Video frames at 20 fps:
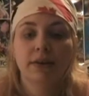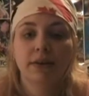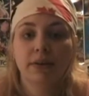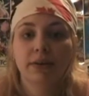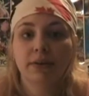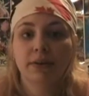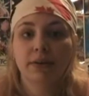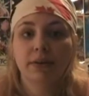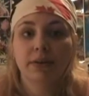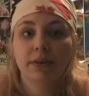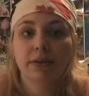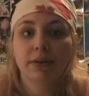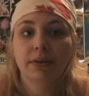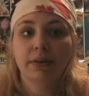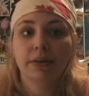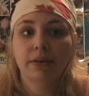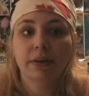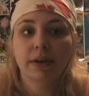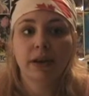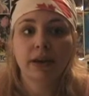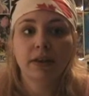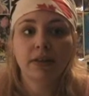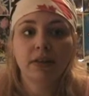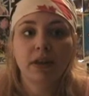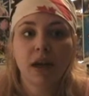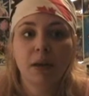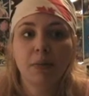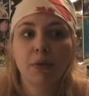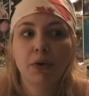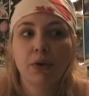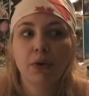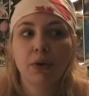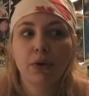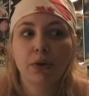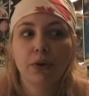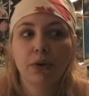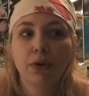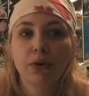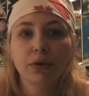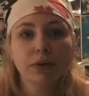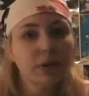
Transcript: or I guess I'm her